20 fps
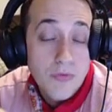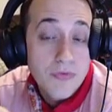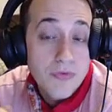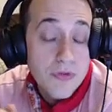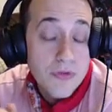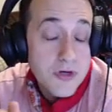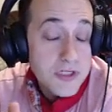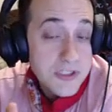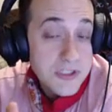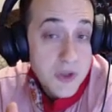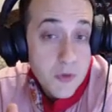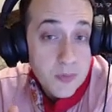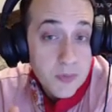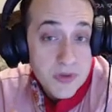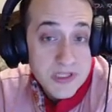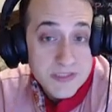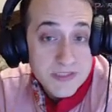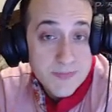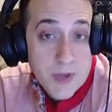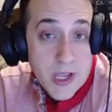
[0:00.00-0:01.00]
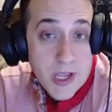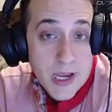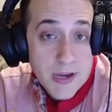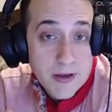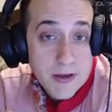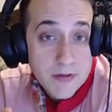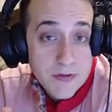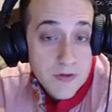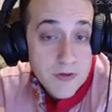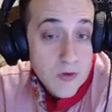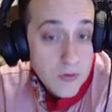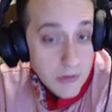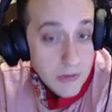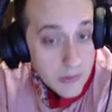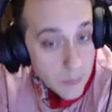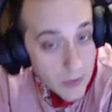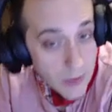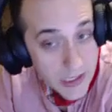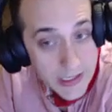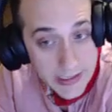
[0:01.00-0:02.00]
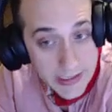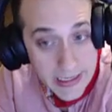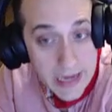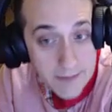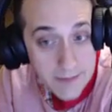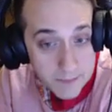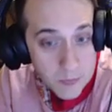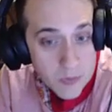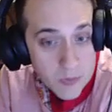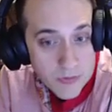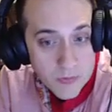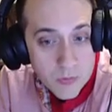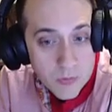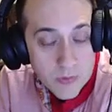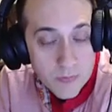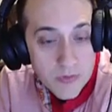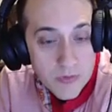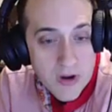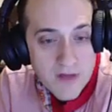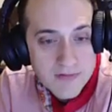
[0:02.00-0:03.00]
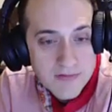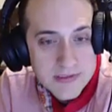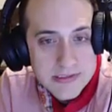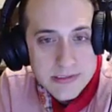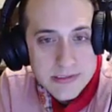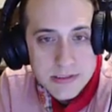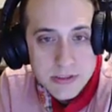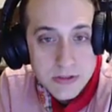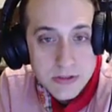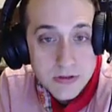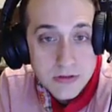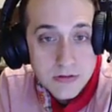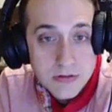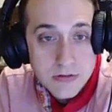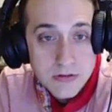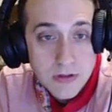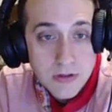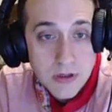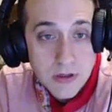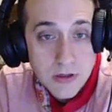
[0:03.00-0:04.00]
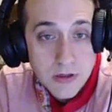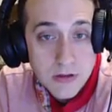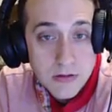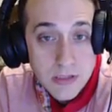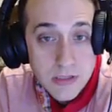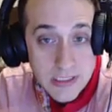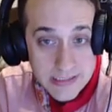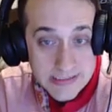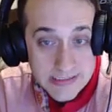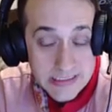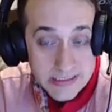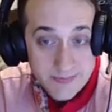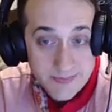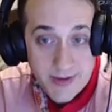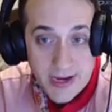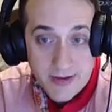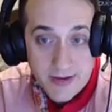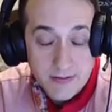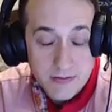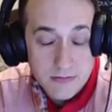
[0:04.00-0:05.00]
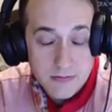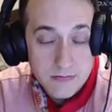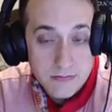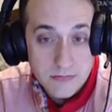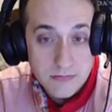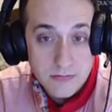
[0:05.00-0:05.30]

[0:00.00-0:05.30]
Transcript: Well, there's no plus buy. The only way to get more than one province in a turn is Expand.